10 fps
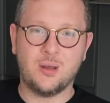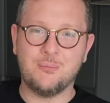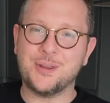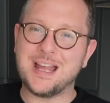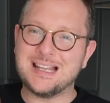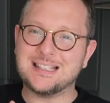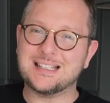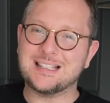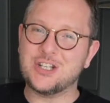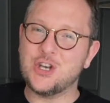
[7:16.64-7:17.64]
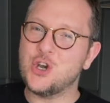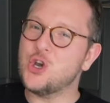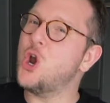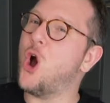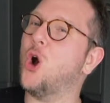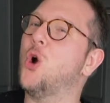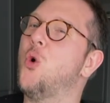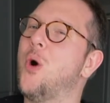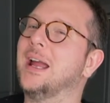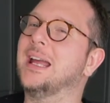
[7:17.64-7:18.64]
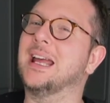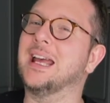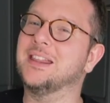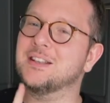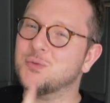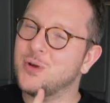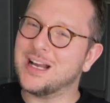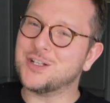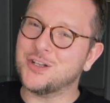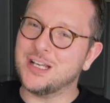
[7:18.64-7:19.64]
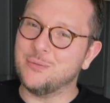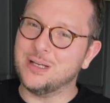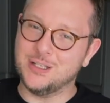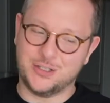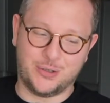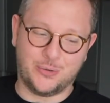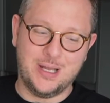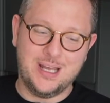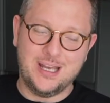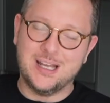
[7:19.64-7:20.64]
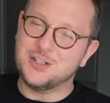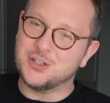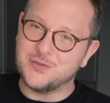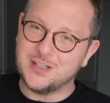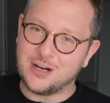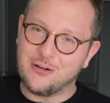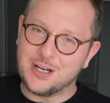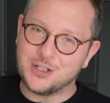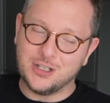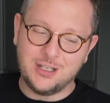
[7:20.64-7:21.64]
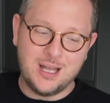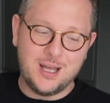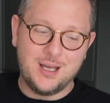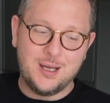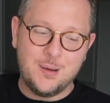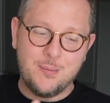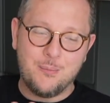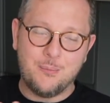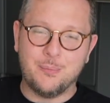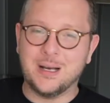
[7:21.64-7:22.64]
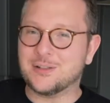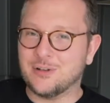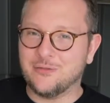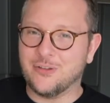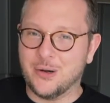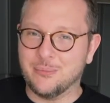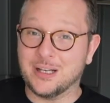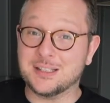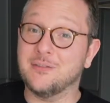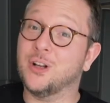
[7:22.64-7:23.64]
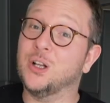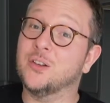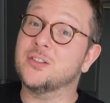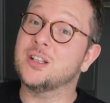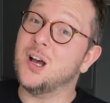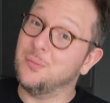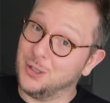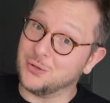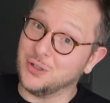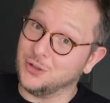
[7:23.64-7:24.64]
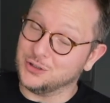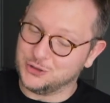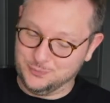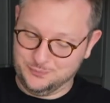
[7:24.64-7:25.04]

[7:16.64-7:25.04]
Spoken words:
But that's not quite it. There's one extra thing we can do. It's just for decoration, but it's really fun because it involves a blowtorch.